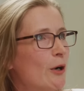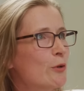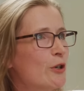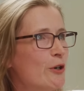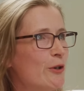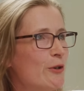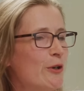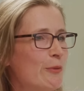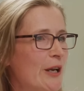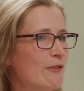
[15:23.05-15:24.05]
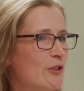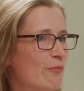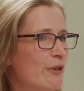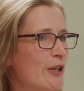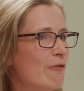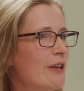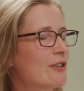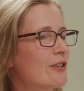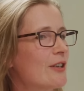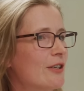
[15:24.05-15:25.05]
I would argue, you know, we have some pretty
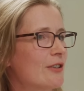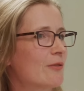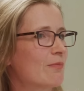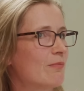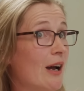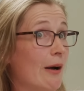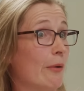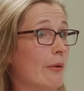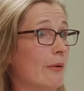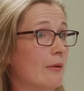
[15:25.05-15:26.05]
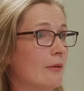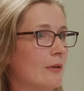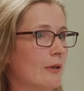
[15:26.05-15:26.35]
horrendous things now. Yeah.